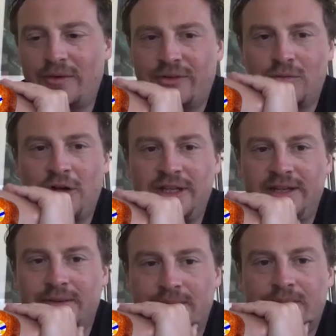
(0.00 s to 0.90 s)
Is this
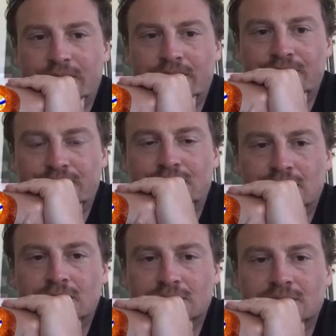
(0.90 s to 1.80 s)
motivating you to go for a
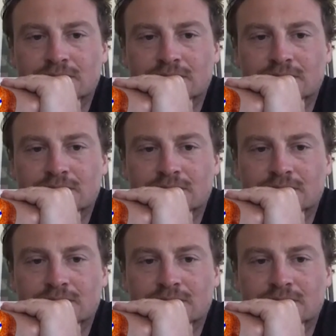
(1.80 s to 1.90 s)
run after